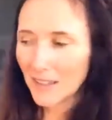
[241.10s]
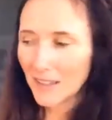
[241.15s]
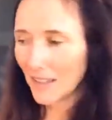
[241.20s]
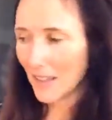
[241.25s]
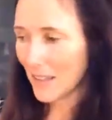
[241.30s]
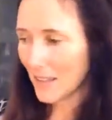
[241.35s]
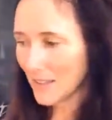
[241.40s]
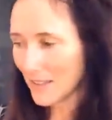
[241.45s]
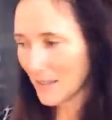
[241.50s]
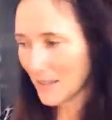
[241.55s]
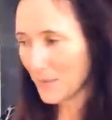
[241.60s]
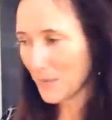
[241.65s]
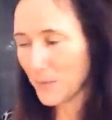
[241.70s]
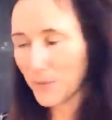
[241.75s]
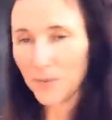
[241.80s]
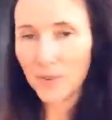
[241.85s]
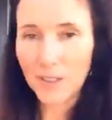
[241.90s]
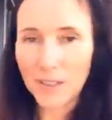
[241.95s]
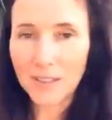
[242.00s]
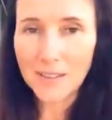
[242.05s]
It's
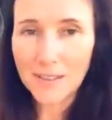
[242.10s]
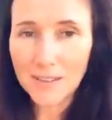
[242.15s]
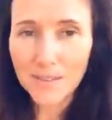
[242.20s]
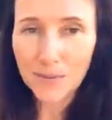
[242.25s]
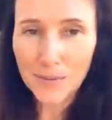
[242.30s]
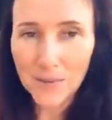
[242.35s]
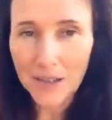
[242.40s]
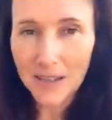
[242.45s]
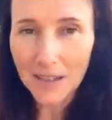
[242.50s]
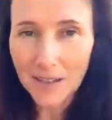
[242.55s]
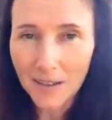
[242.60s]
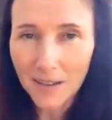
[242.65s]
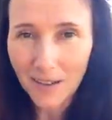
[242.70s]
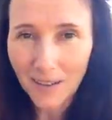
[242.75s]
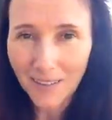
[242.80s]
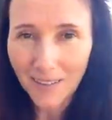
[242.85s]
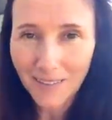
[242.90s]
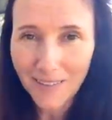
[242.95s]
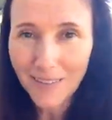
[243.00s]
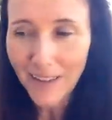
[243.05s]
really sweet. You're going
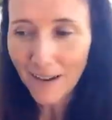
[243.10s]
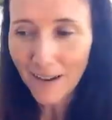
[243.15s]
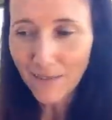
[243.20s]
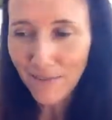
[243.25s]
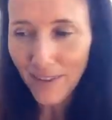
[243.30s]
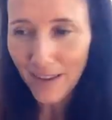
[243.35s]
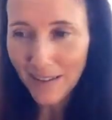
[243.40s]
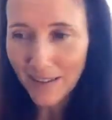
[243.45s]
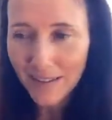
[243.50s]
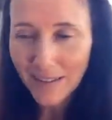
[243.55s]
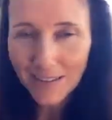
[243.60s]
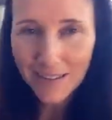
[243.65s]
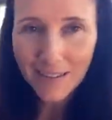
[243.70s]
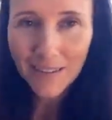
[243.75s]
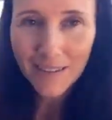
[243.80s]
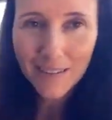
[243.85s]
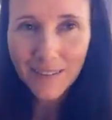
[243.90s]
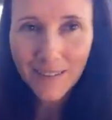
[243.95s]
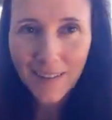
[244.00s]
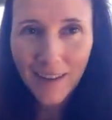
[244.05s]
to love this.
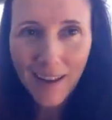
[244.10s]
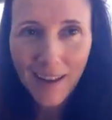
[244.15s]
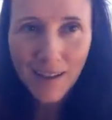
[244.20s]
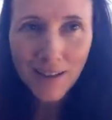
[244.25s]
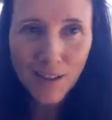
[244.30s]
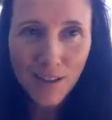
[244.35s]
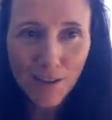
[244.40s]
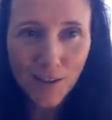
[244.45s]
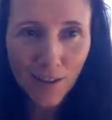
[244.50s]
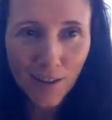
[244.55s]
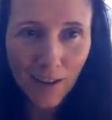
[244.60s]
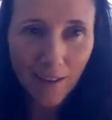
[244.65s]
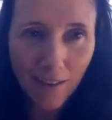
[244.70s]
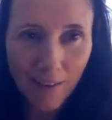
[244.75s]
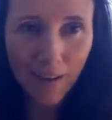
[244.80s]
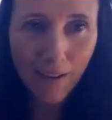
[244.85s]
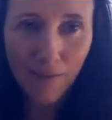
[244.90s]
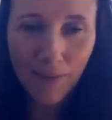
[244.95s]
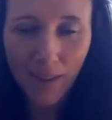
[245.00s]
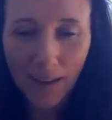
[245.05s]
Angie, you're going to
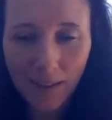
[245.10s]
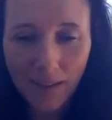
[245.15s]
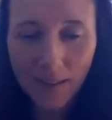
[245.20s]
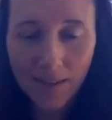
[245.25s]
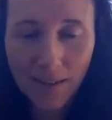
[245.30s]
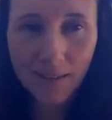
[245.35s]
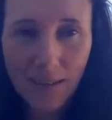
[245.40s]
love this.